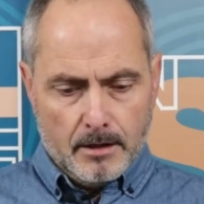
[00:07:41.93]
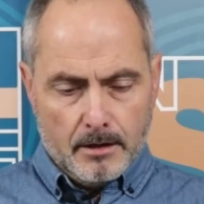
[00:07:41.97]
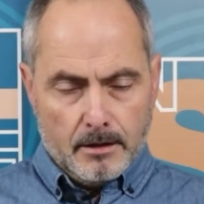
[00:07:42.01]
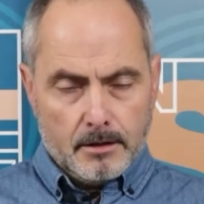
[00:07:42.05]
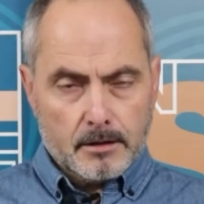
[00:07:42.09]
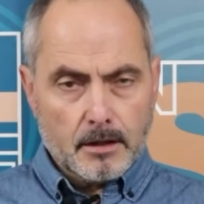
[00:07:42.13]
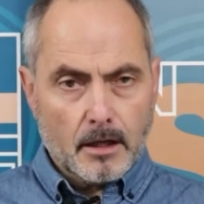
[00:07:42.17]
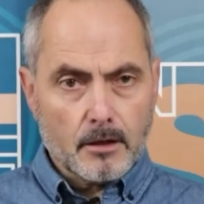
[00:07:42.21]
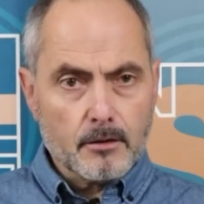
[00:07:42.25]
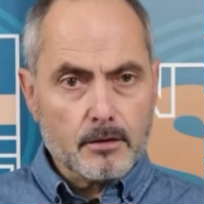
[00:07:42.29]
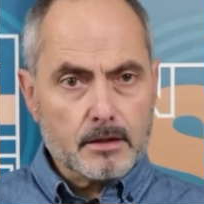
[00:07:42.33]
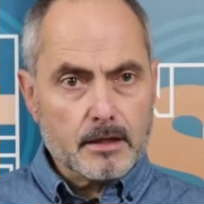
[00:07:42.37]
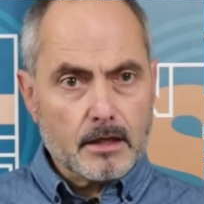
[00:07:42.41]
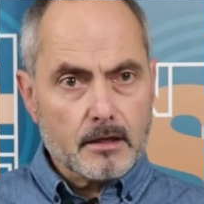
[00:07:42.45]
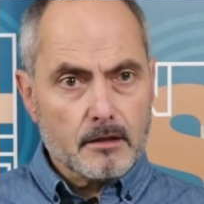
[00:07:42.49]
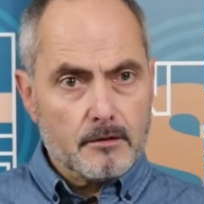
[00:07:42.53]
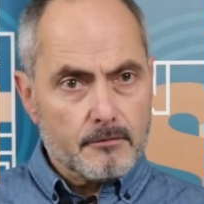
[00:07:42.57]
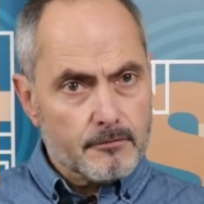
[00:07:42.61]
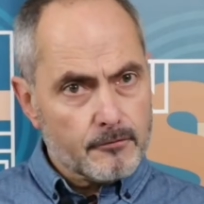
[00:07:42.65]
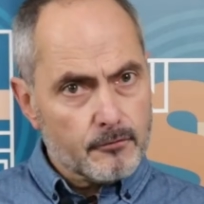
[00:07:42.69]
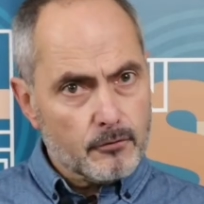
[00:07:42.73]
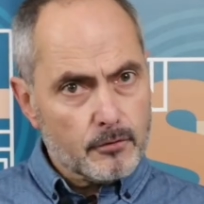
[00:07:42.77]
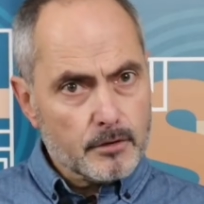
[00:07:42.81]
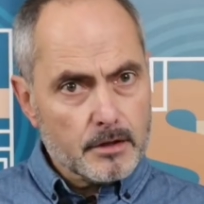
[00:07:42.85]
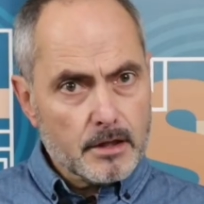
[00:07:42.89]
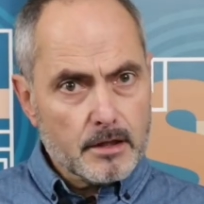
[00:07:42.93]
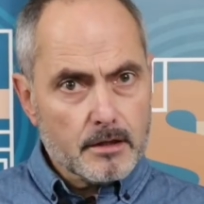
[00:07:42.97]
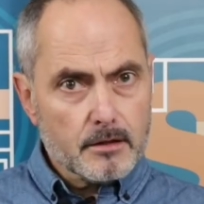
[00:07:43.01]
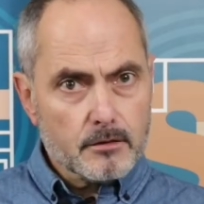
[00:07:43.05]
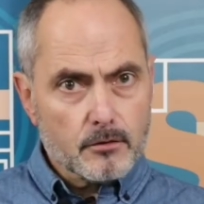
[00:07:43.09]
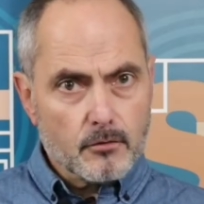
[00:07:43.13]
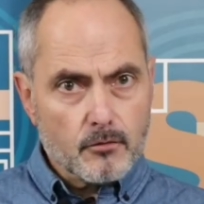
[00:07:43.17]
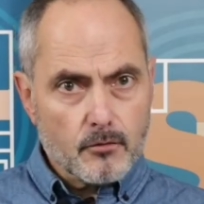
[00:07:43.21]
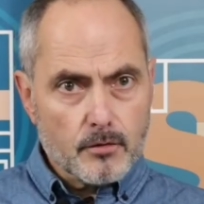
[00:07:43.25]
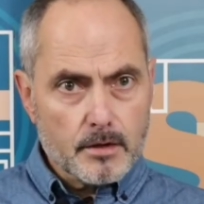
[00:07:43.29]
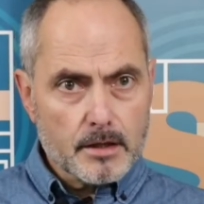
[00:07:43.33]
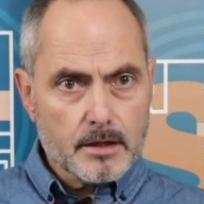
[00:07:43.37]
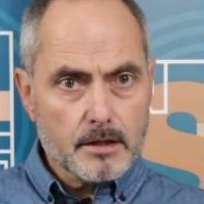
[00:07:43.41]
Now in California it
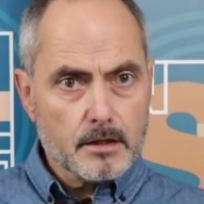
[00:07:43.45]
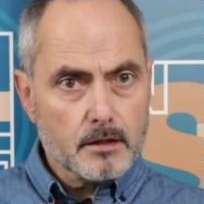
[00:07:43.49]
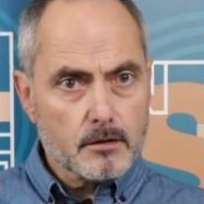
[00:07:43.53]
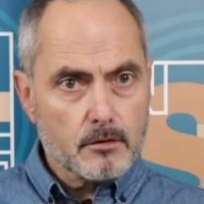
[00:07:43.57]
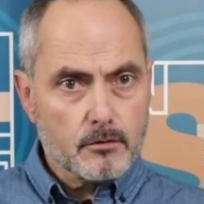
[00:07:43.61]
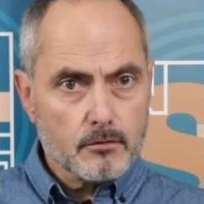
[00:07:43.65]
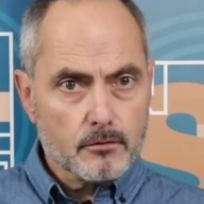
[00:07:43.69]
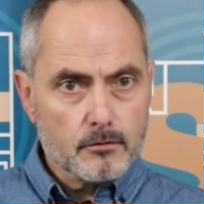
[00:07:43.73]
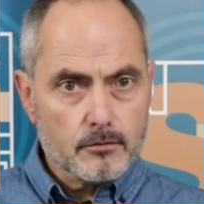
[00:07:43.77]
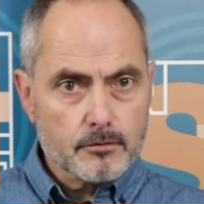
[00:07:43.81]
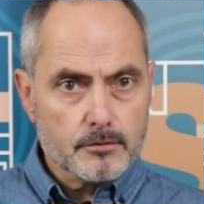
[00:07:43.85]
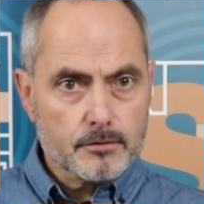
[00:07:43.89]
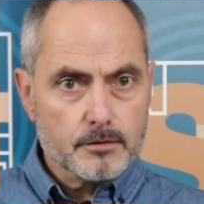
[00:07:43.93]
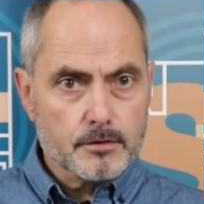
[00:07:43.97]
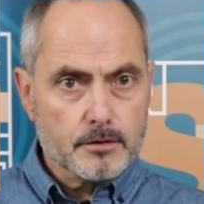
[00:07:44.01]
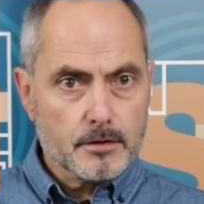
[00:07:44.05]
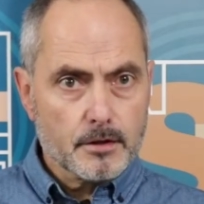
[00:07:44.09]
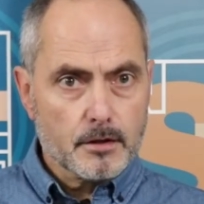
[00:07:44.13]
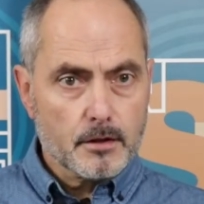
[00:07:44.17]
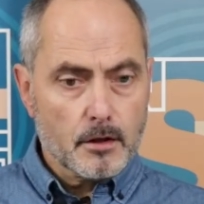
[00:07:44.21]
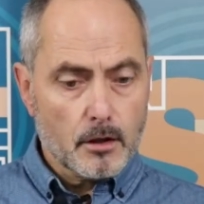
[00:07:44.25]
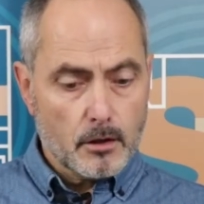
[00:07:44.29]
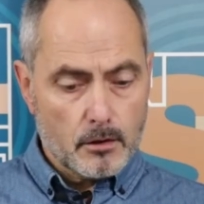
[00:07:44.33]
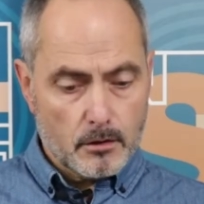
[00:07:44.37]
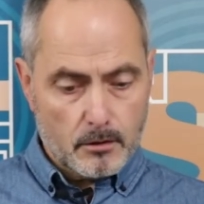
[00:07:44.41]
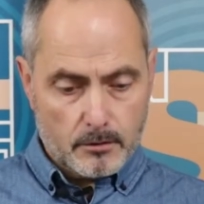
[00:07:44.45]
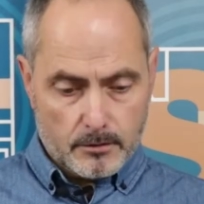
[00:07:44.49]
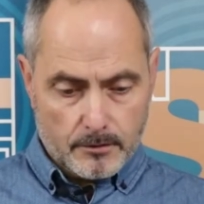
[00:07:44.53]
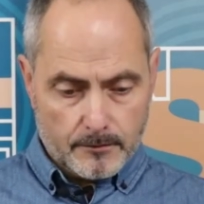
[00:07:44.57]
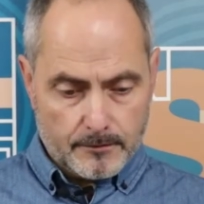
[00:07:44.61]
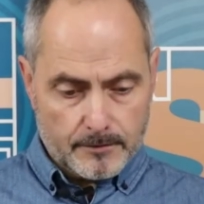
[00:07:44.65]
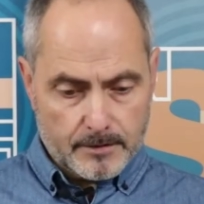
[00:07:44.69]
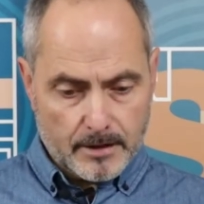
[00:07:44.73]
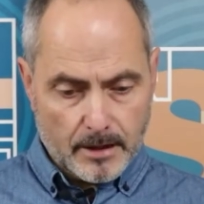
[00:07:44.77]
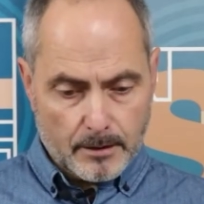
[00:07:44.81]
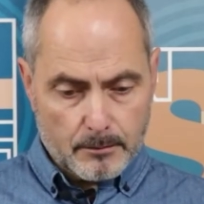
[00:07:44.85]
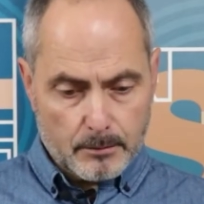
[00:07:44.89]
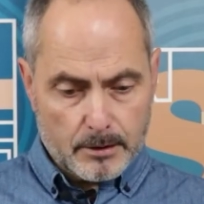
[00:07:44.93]
really caused a lot of
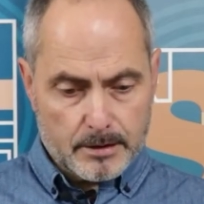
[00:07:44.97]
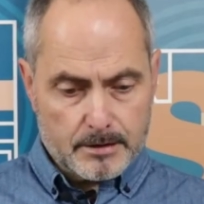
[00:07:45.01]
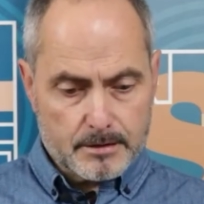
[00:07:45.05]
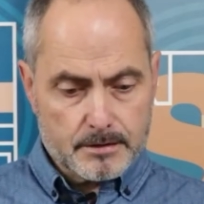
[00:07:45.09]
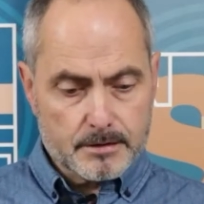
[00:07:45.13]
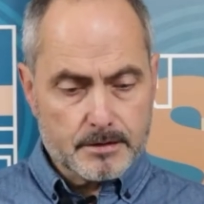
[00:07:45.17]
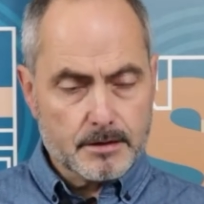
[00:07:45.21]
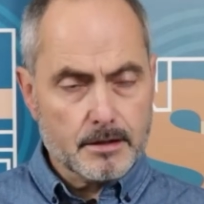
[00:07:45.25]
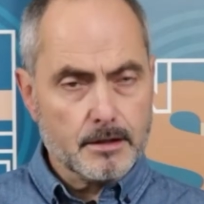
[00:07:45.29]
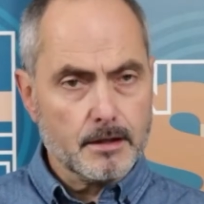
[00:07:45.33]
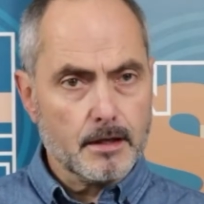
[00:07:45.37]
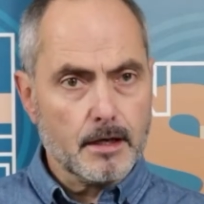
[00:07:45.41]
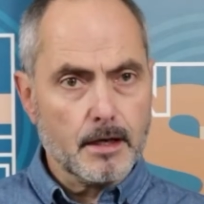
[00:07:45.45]
damage,